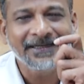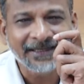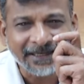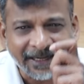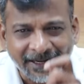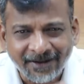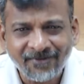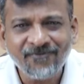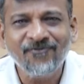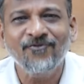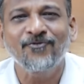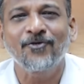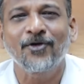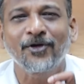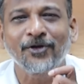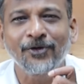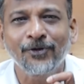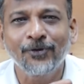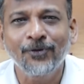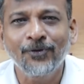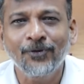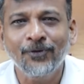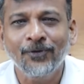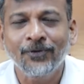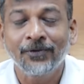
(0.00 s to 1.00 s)
Time for
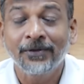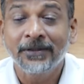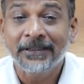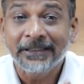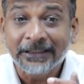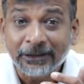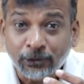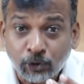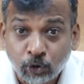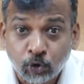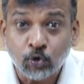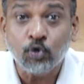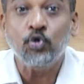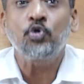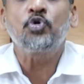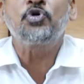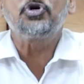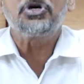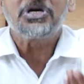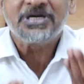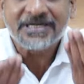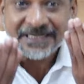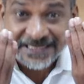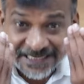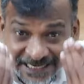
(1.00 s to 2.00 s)
you to
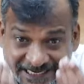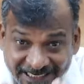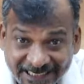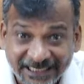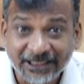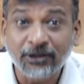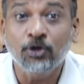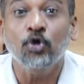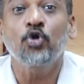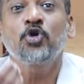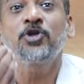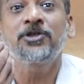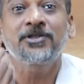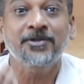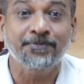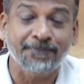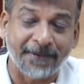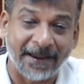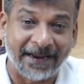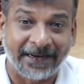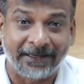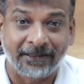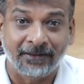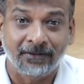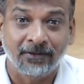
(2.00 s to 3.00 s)

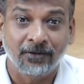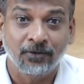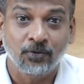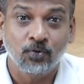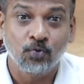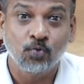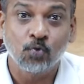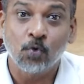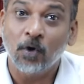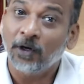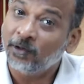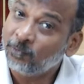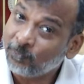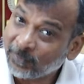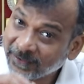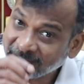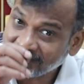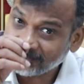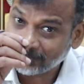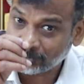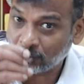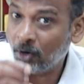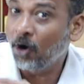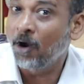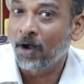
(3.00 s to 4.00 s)
introspect what
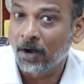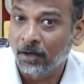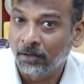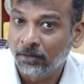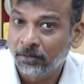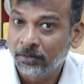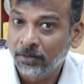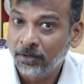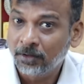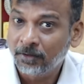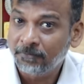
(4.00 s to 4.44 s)
went wrong,